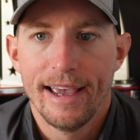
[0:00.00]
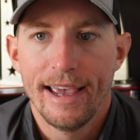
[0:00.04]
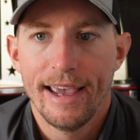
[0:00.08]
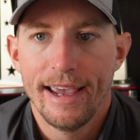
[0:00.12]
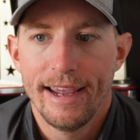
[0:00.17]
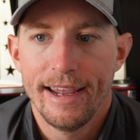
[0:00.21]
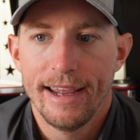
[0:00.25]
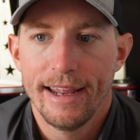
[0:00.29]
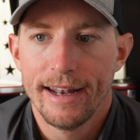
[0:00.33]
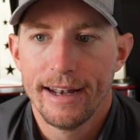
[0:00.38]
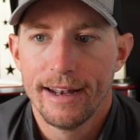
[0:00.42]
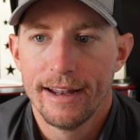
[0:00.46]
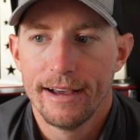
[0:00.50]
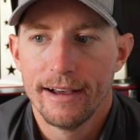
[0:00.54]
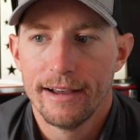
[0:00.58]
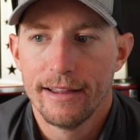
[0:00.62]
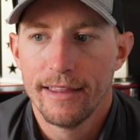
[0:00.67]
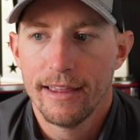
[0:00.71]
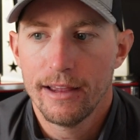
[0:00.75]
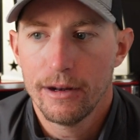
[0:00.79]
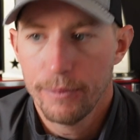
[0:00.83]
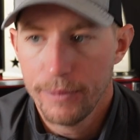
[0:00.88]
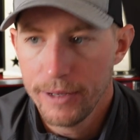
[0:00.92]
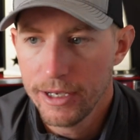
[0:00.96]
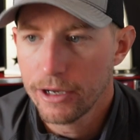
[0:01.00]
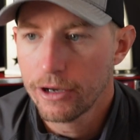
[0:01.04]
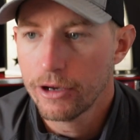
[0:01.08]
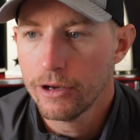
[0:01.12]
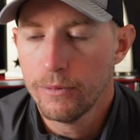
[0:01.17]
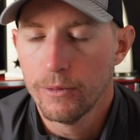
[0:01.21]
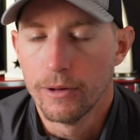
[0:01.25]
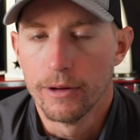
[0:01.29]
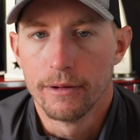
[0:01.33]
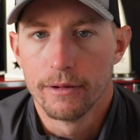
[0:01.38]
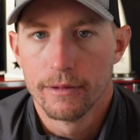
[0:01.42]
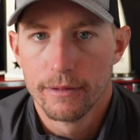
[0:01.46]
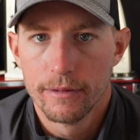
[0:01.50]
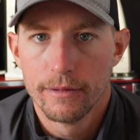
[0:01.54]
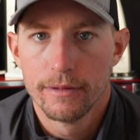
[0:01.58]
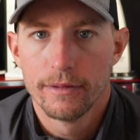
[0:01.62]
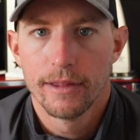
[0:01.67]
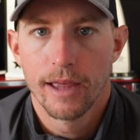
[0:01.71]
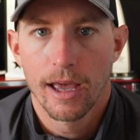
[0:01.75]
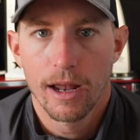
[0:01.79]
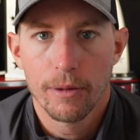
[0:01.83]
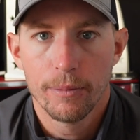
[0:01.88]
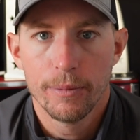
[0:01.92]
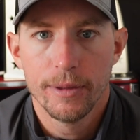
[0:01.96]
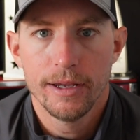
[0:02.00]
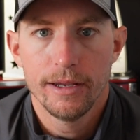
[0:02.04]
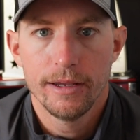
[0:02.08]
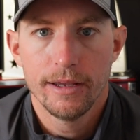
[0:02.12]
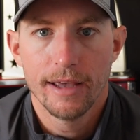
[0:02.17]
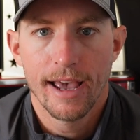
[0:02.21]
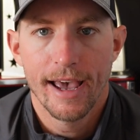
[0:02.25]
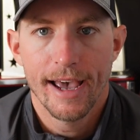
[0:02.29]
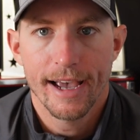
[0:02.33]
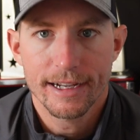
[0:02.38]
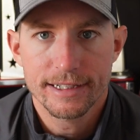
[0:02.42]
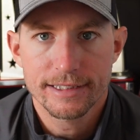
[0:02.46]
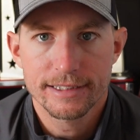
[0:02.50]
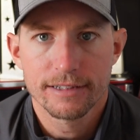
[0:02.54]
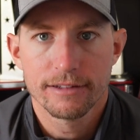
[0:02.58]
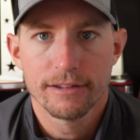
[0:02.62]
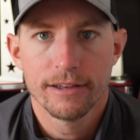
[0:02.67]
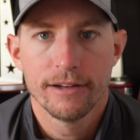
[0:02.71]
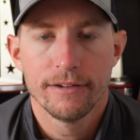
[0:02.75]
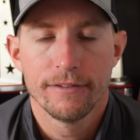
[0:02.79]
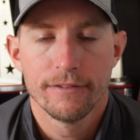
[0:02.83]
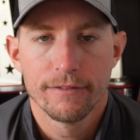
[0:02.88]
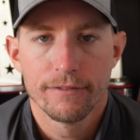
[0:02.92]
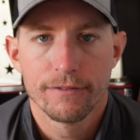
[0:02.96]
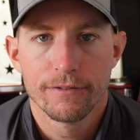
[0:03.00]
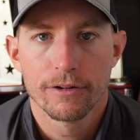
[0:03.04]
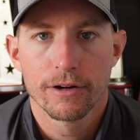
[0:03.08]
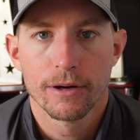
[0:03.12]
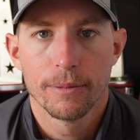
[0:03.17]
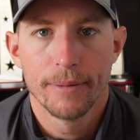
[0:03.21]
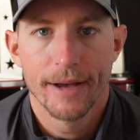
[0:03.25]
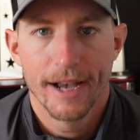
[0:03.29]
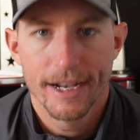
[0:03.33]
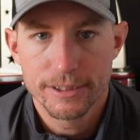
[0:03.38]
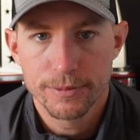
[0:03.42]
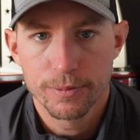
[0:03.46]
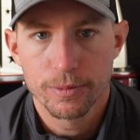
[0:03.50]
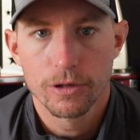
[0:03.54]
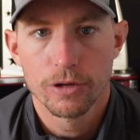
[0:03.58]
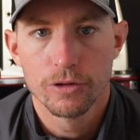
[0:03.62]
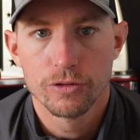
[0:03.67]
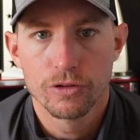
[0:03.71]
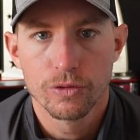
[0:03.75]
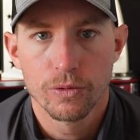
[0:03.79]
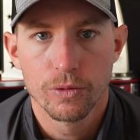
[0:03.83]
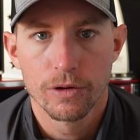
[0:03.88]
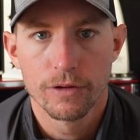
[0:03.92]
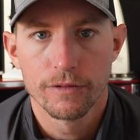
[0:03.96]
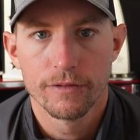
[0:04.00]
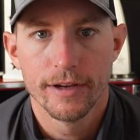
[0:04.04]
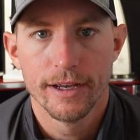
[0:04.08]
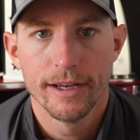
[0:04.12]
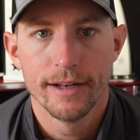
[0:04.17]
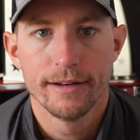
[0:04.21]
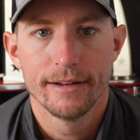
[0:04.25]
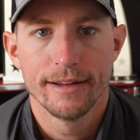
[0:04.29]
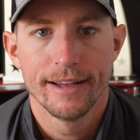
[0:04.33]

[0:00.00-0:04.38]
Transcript: And that'll be a good one. That'll be excellent for a Bass Pro Tour event.